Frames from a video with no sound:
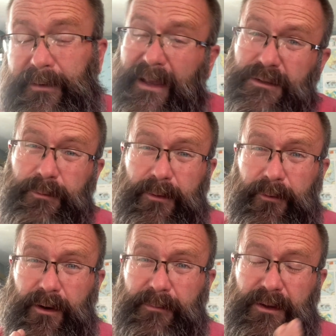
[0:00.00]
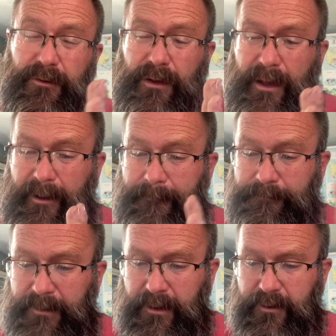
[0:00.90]
Next week, we're going to be
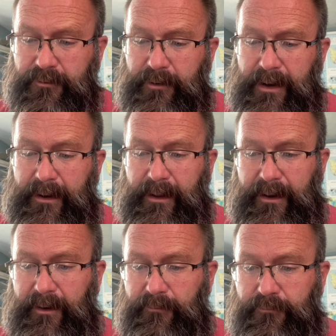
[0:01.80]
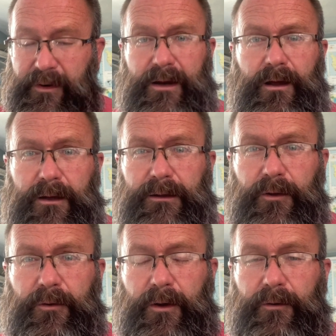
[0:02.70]
creating a Rincon
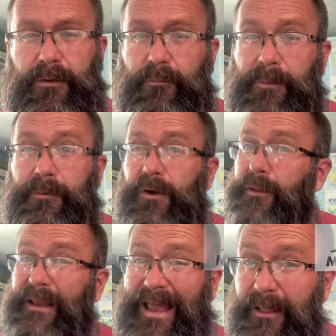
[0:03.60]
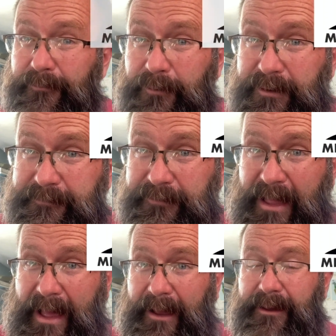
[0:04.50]
logo that we put on a California
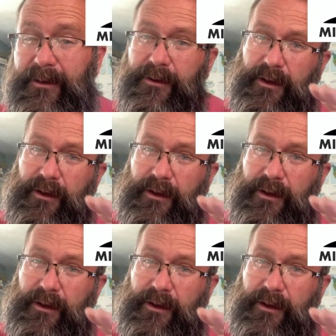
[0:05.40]
flag.